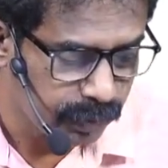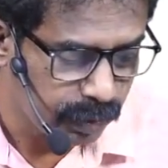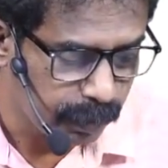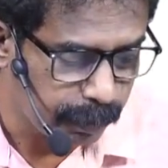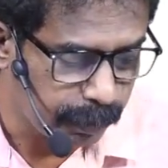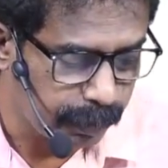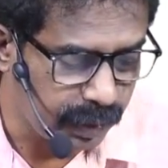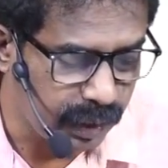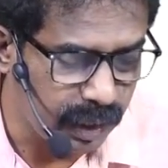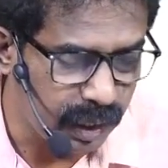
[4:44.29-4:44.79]

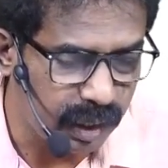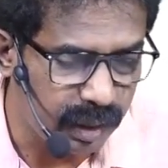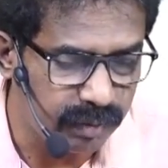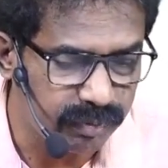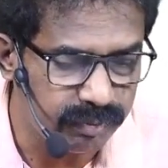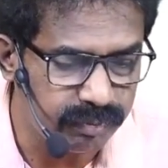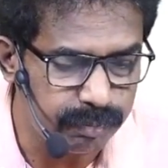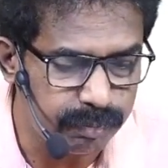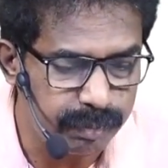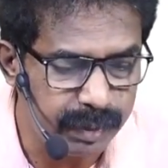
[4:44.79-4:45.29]
P
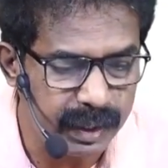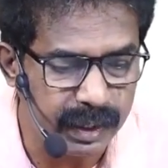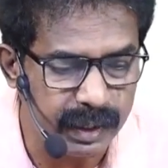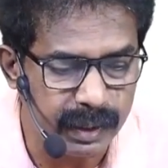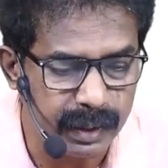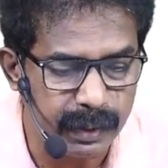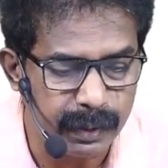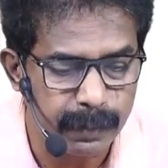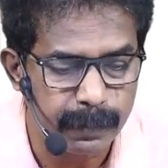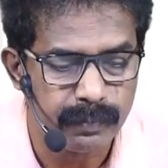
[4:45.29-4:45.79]
of
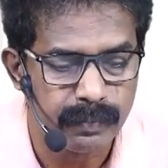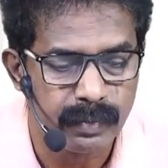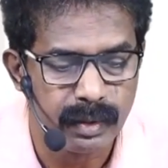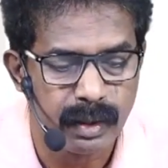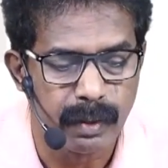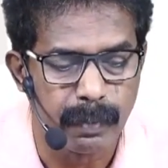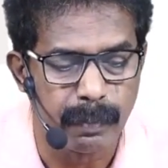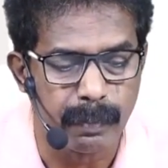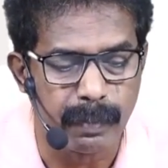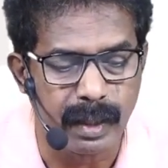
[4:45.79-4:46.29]
B
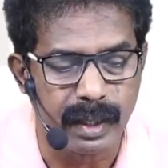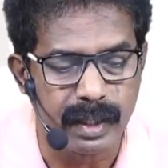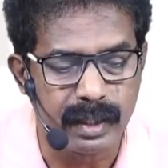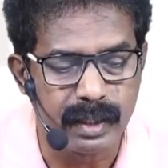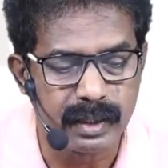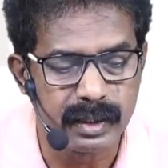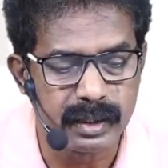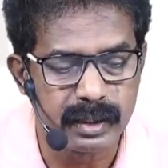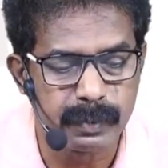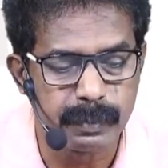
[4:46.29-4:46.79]

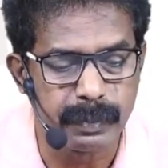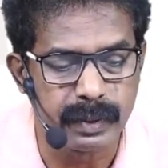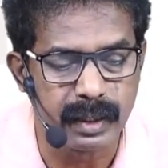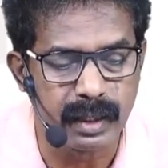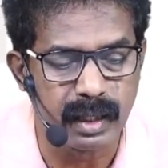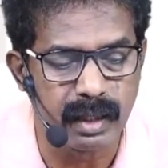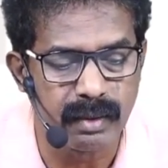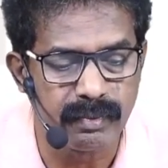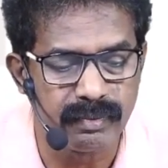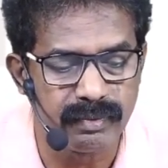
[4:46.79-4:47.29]
minus P
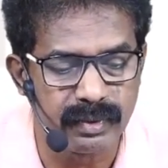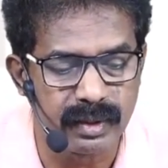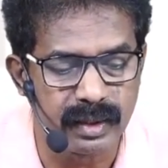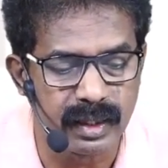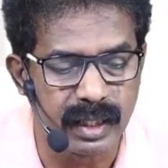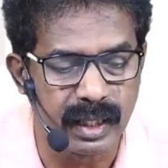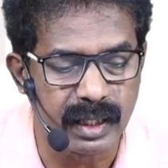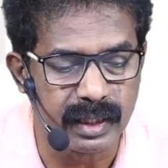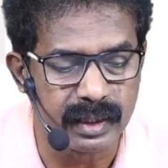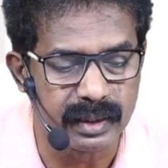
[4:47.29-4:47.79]
of
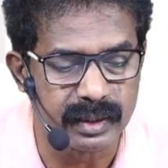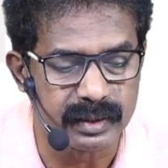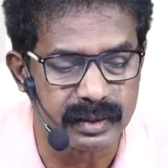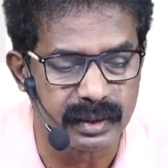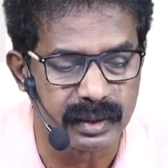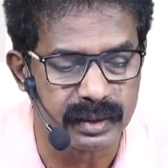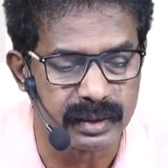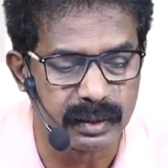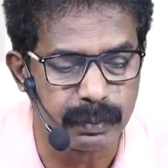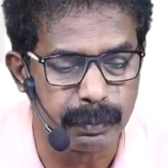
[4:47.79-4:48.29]
A
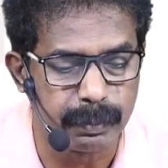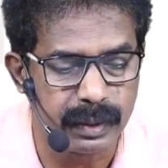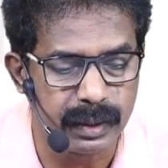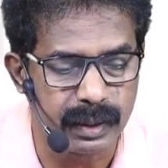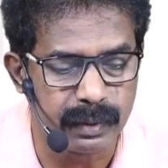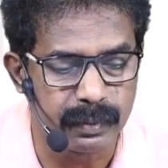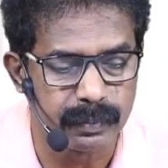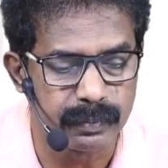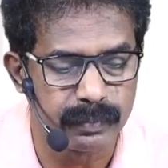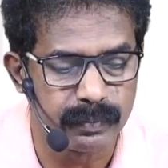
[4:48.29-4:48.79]
intersection B.